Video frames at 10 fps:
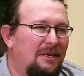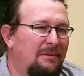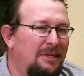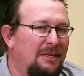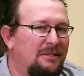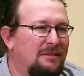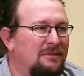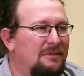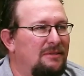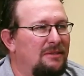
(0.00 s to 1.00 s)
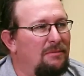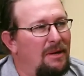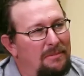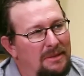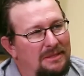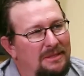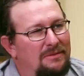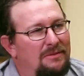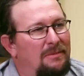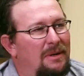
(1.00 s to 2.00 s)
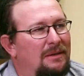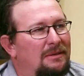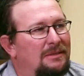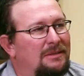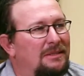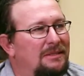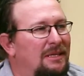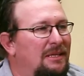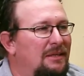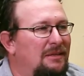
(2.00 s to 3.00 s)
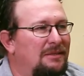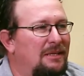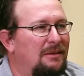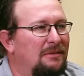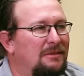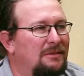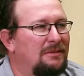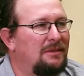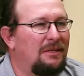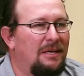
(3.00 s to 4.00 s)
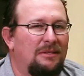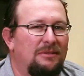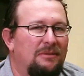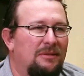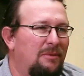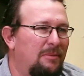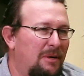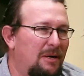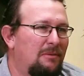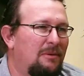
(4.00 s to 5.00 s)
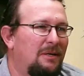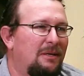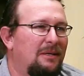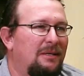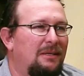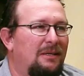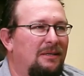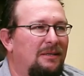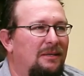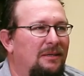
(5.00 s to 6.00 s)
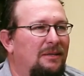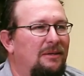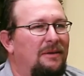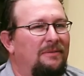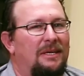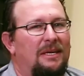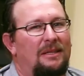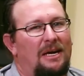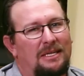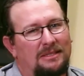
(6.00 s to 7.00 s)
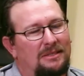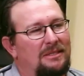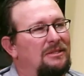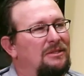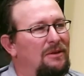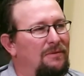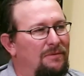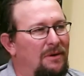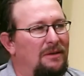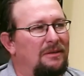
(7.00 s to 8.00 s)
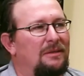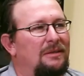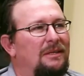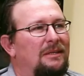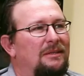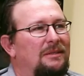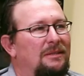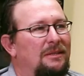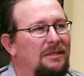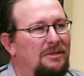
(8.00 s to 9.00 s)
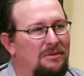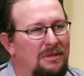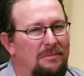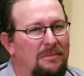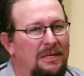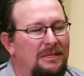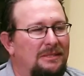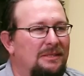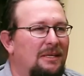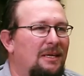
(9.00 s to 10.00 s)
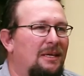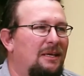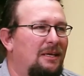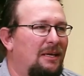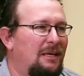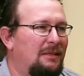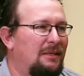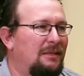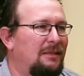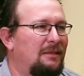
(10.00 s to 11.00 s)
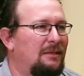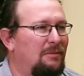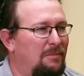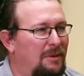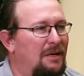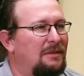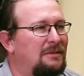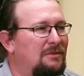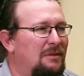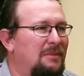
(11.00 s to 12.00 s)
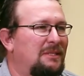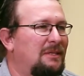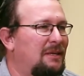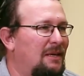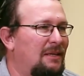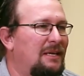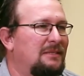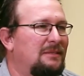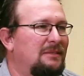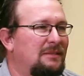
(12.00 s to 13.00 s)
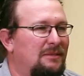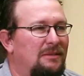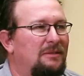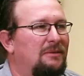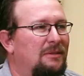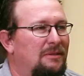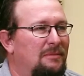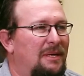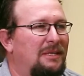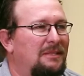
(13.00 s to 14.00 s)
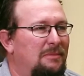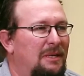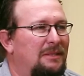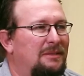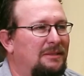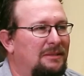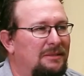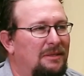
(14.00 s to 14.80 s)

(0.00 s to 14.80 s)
I've been in the termite business for about 16 years now. Started out doing the repair work, and then you have to get licensed as you go farther, and then did the treatments, and then the repairs, the treatments, and I got licensed and started doing the termite inspections.